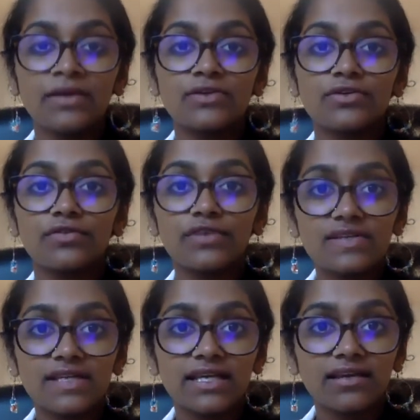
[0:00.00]
So,
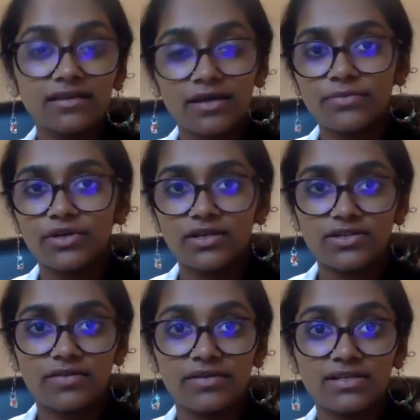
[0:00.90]
firstly, community
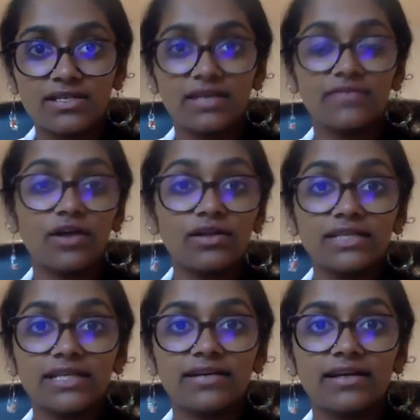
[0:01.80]
service and
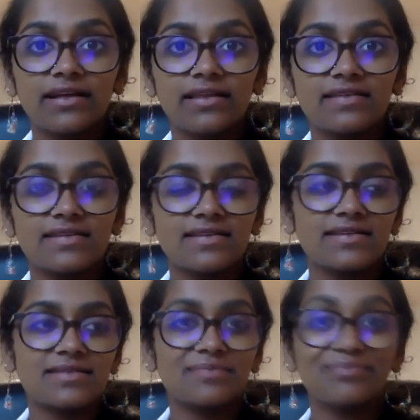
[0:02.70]
volunteering. This
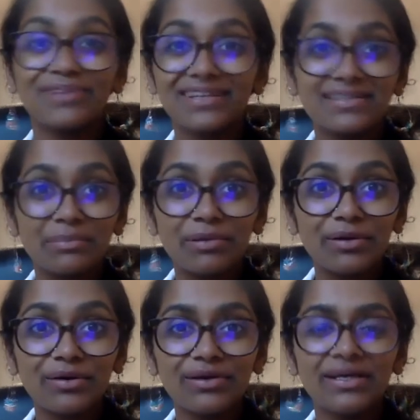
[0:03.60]
is pretty
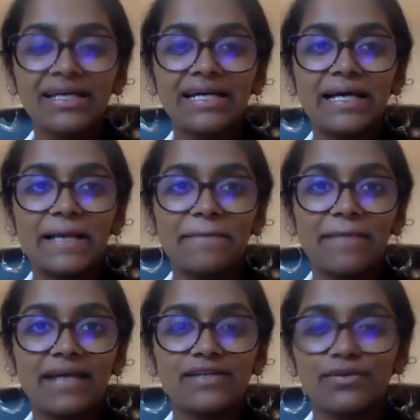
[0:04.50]
typical. Um,
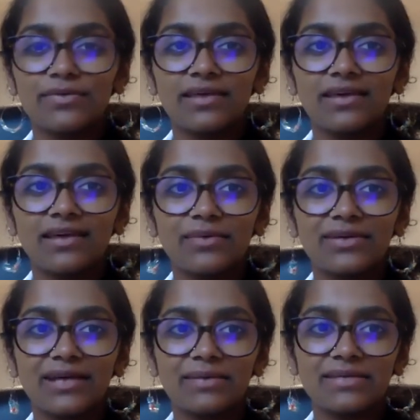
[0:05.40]
I don't think it
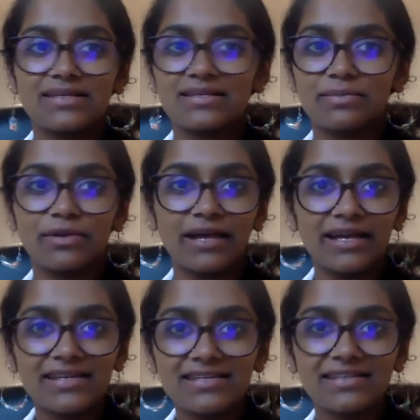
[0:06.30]
would come as a
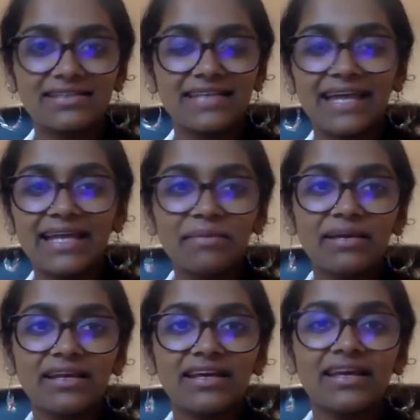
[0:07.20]
surprise to
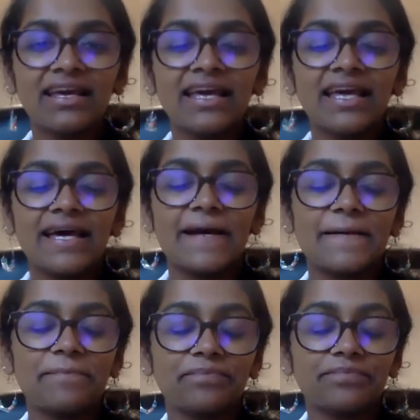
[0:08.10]
anybody.
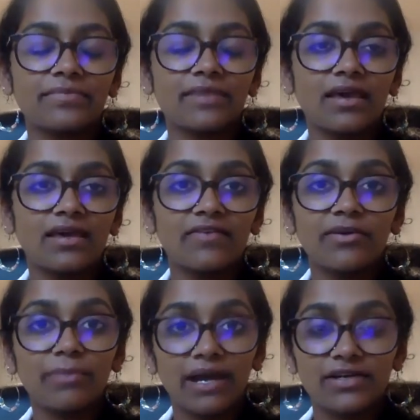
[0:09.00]
Um,
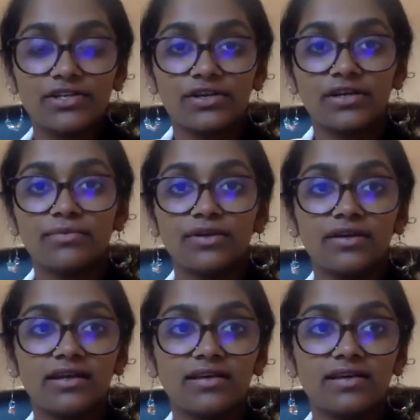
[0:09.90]
giving back to your
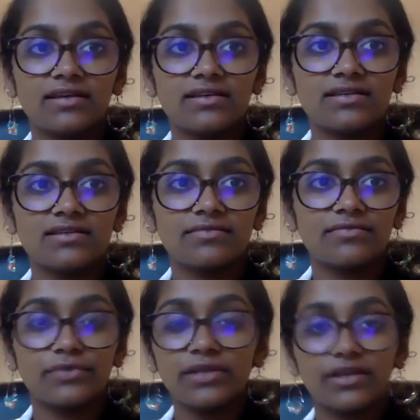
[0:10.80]
community is
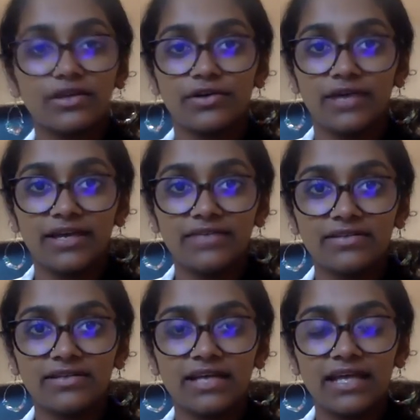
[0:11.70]
really engraved
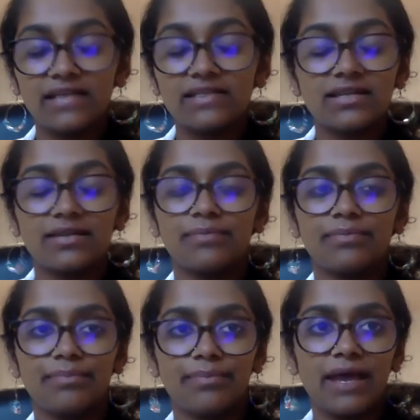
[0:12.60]
into the
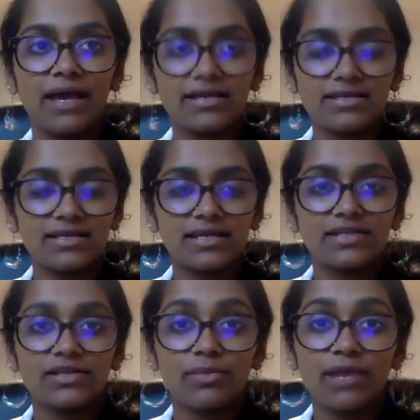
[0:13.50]
past
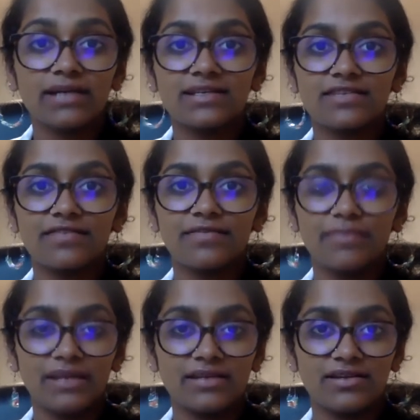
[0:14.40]
into the practice of
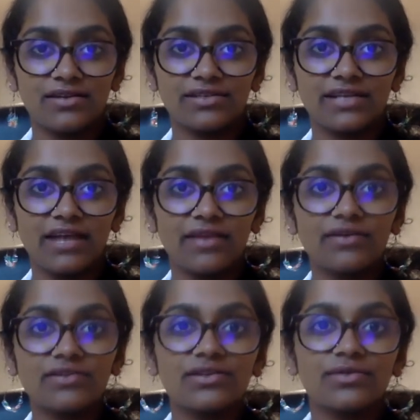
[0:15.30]
medicine
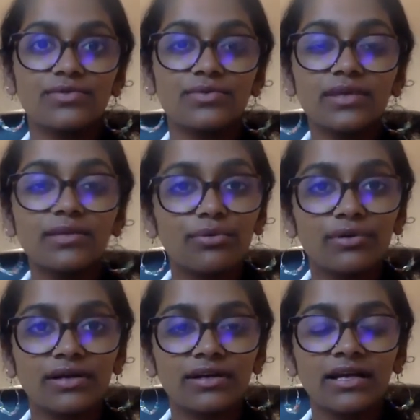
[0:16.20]
altogether. So it's really
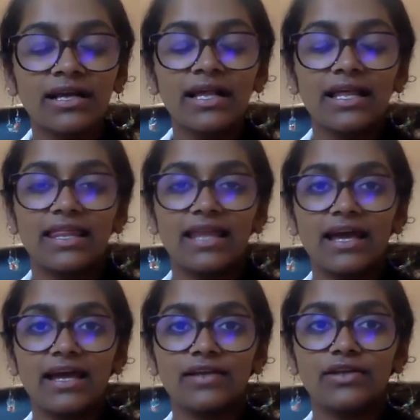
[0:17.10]
important
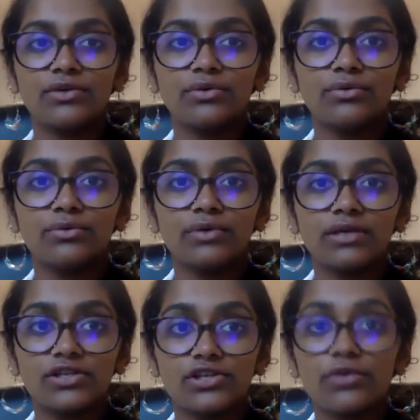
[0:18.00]
that you
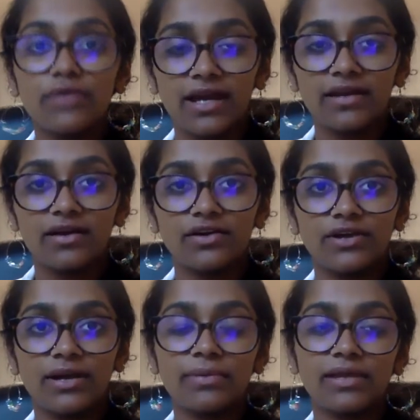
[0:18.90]
show that on
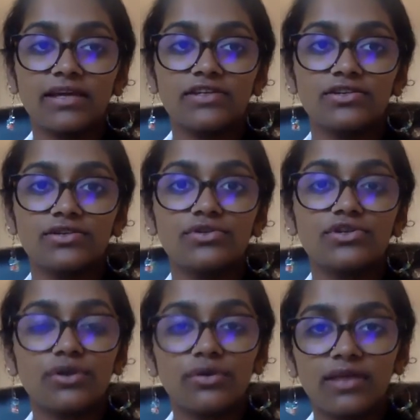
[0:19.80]
your applications. You
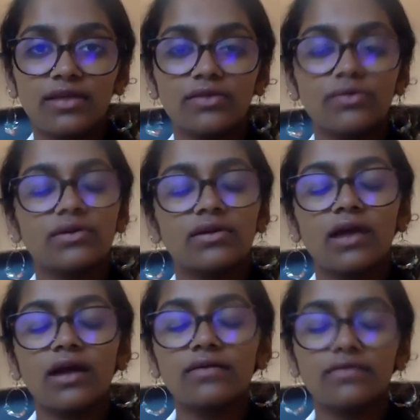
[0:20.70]
show that you had
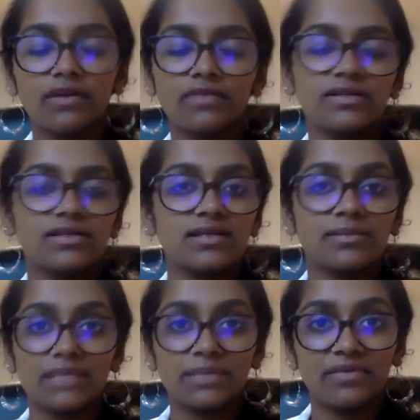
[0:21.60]
got involved in
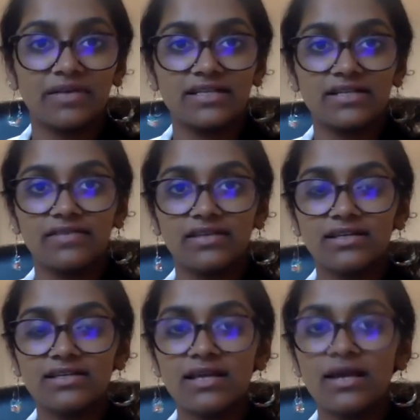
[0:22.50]
some type of
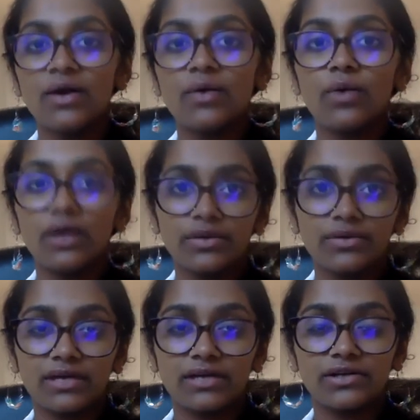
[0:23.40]
activities while you
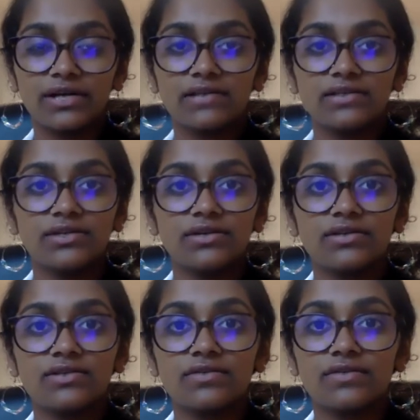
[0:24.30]
were an undergrad
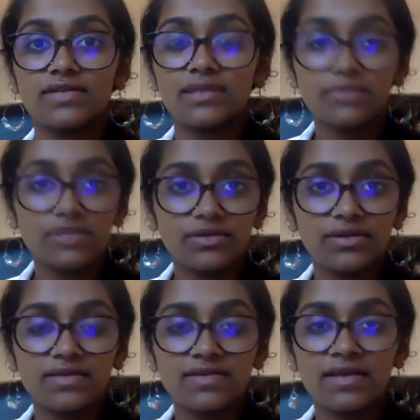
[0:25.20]
student. So for some
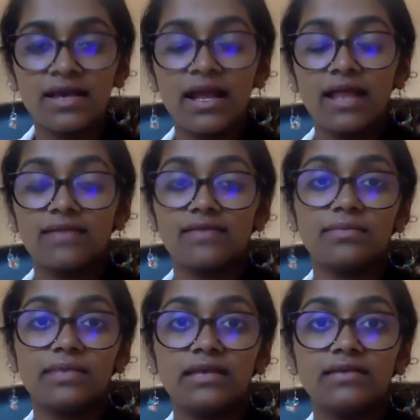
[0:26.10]
students, this
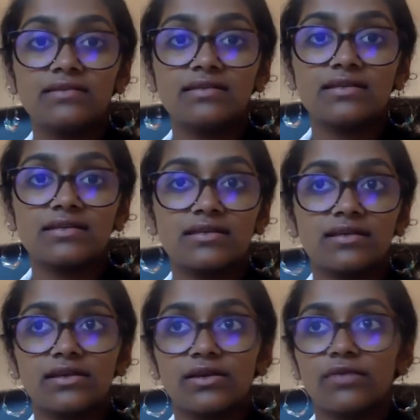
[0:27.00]
means
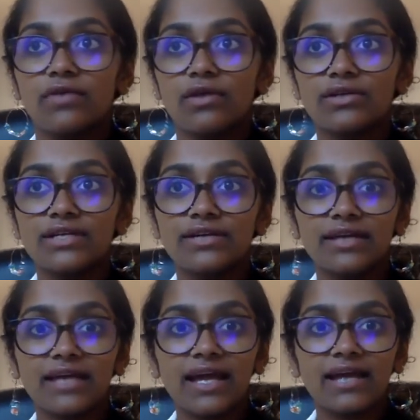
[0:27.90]
you know
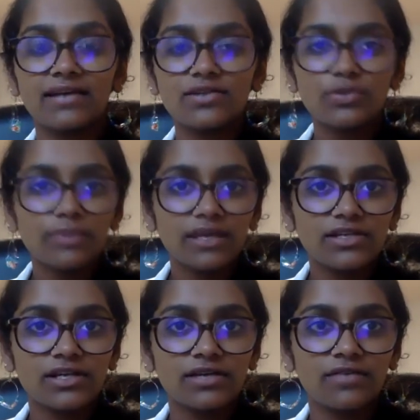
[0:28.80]
volunteering at a soup
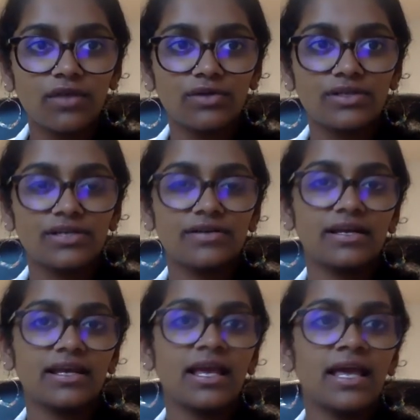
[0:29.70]
kitchen
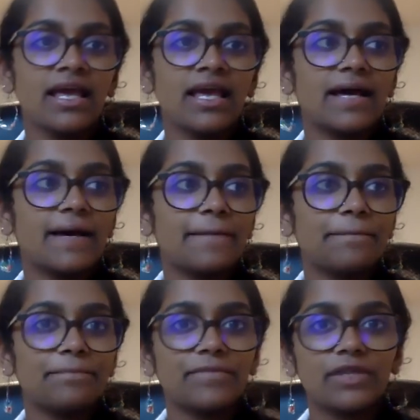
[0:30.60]
volunteering
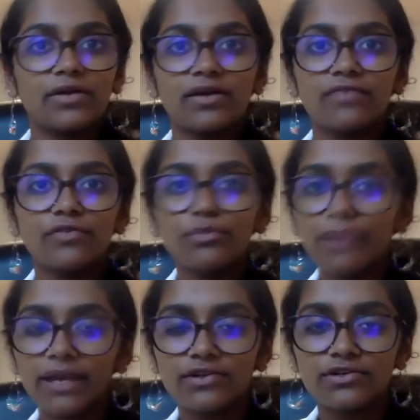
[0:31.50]
um, you know at a food
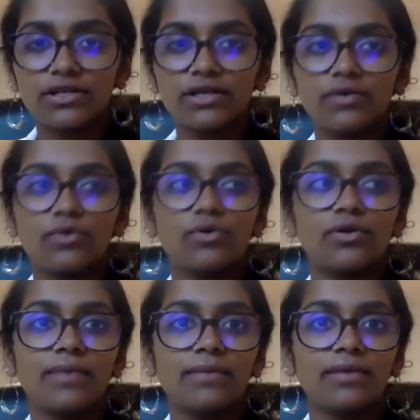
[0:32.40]
pantry
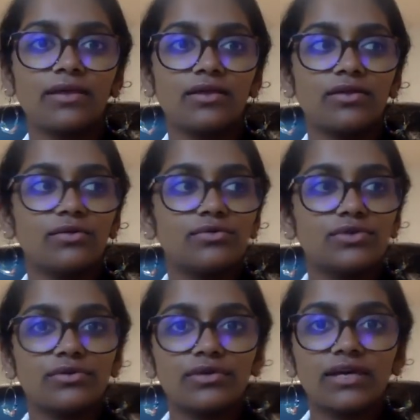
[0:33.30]
or maybe you
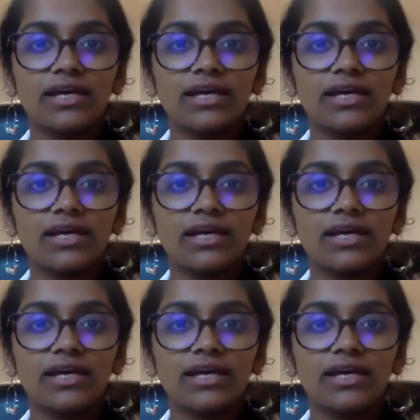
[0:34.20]
tutor